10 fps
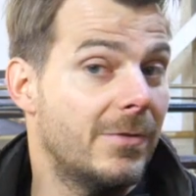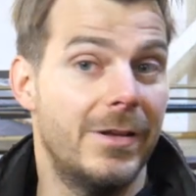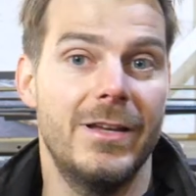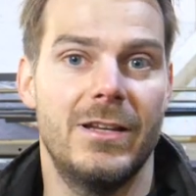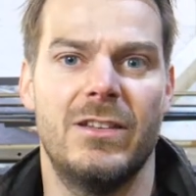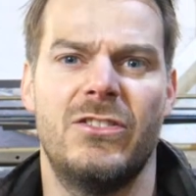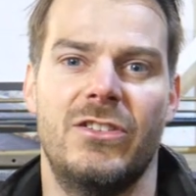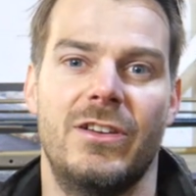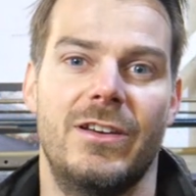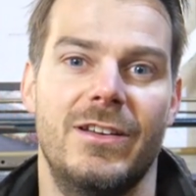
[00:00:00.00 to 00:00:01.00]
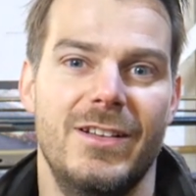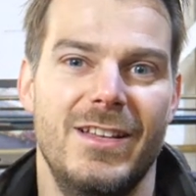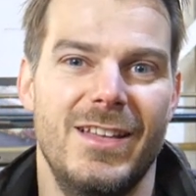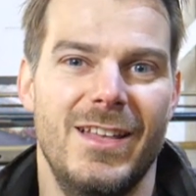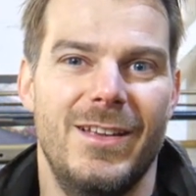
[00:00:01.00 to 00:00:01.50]
that's
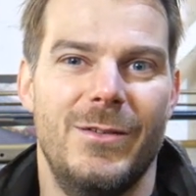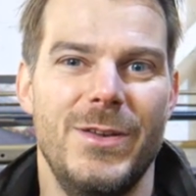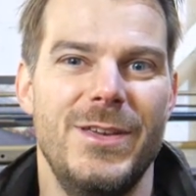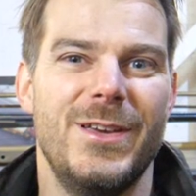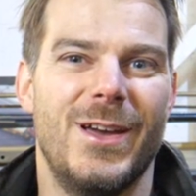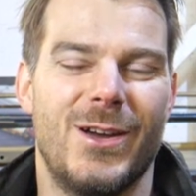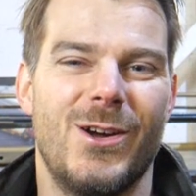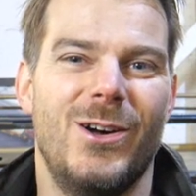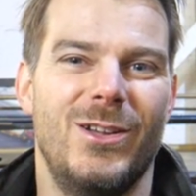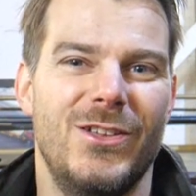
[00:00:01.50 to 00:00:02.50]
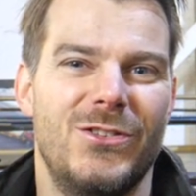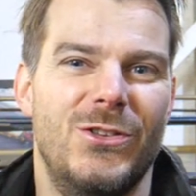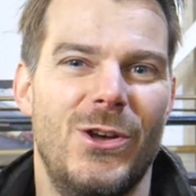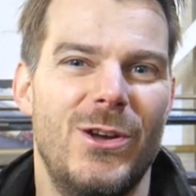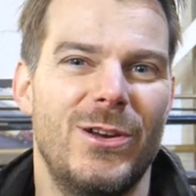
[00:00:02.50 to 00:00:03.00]
we call
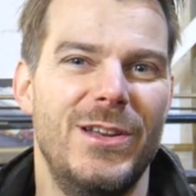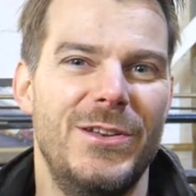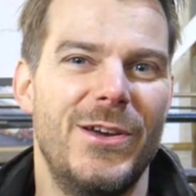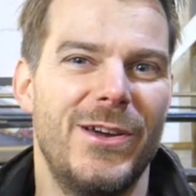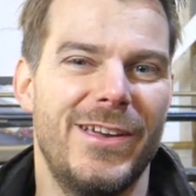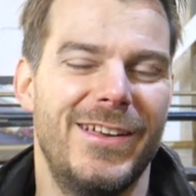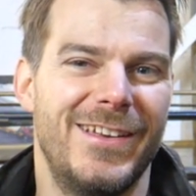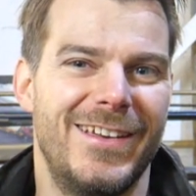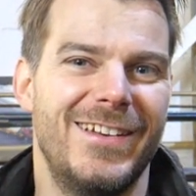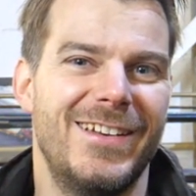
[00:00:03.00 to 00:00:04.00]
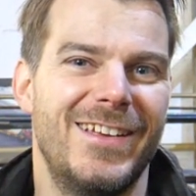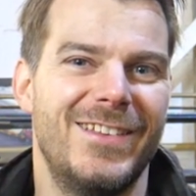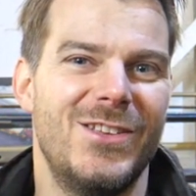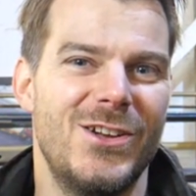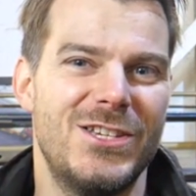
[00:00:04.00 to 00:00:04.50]
it the ugly duck in
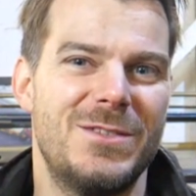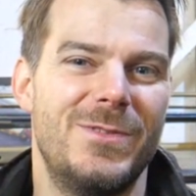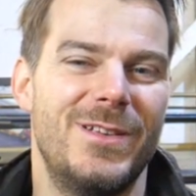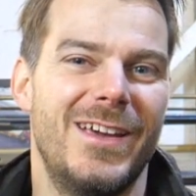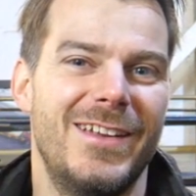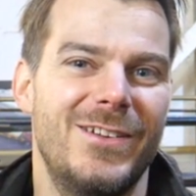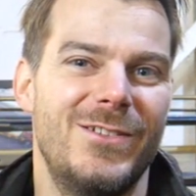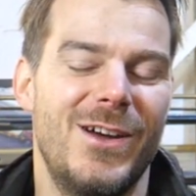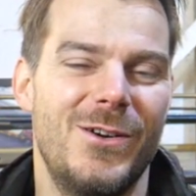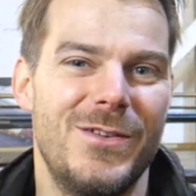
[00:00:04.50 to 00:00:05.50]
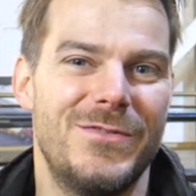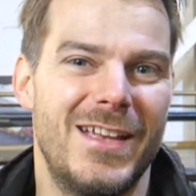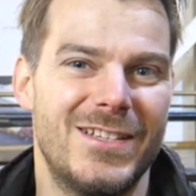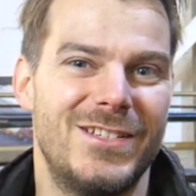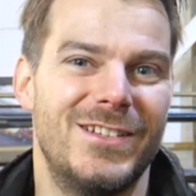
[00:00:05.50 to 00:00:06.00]
Dutch, but I don't know if
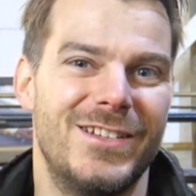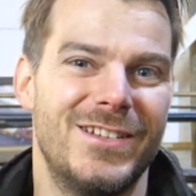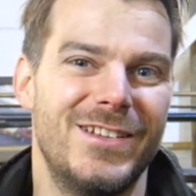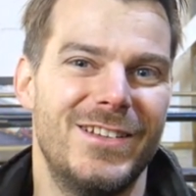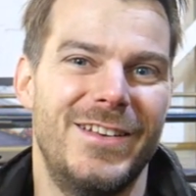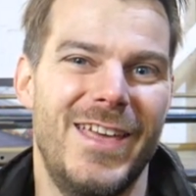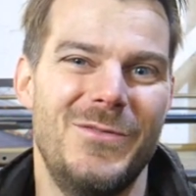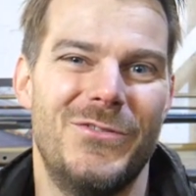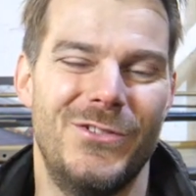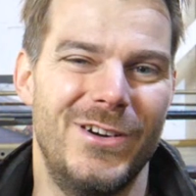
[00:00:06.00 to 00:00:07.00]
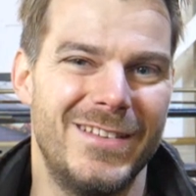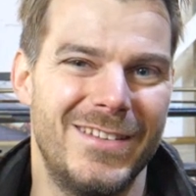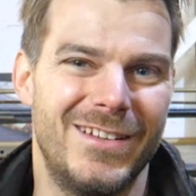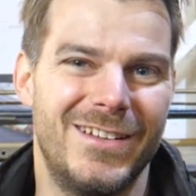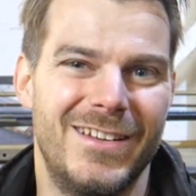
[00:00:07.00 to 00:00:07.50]
that's the name for
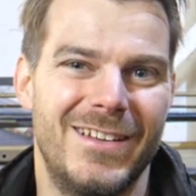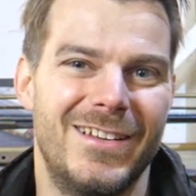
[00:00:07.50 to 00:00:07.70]
it in